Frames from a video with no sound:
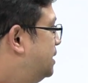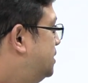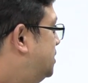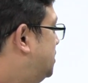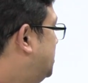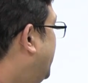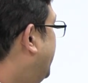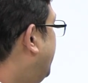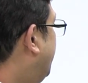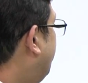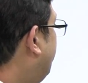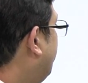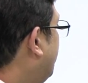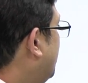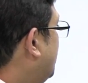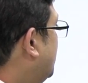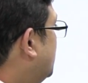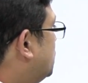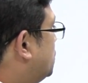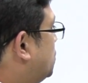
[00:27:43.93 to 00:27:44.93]
gene.
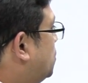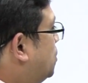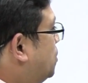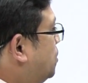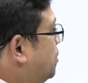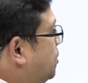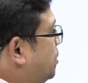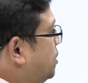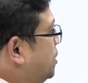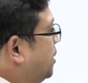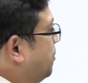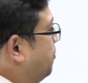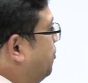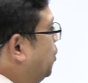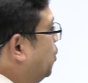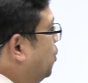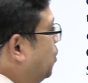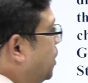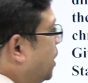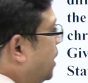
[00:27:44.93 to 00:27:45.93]
So the
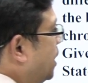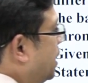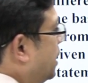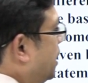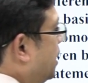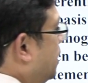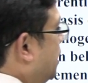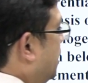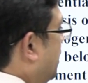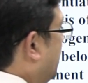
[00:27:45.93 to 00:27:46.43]
blue colored